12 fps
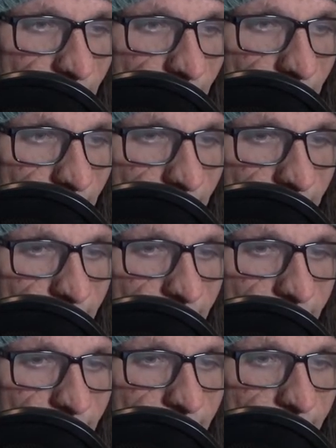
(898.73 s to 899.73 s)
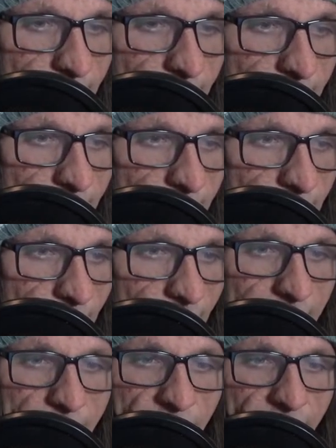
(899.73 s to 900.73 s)
Uh,
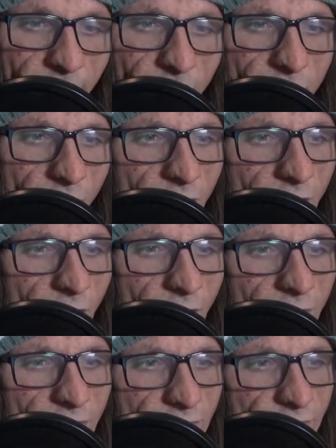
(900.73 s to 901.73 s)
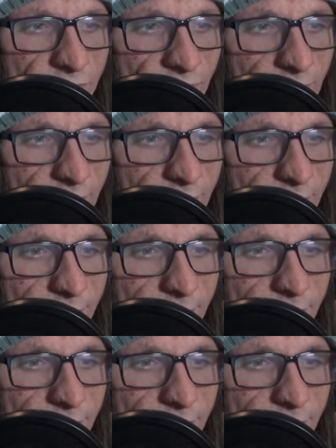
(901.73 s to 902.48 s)
yeah, but all all, all of uh,